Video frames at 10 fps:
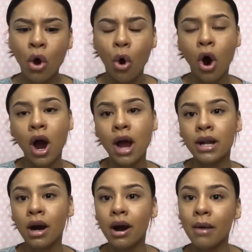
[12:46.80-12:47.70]

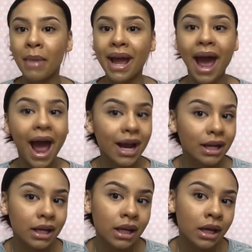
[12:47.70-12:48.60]
on my
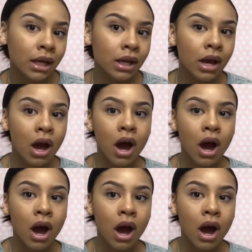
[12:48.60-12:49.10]
acne,